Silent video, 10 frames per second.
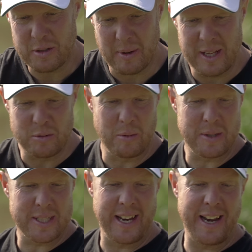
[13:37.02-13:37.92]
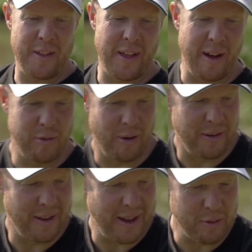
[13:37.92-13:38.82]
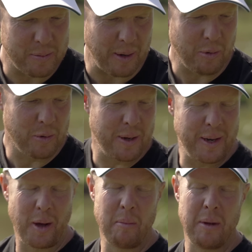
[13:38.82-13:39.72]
what it is. Wouldn't be saying any of that if you're on average peg, would be? You know what I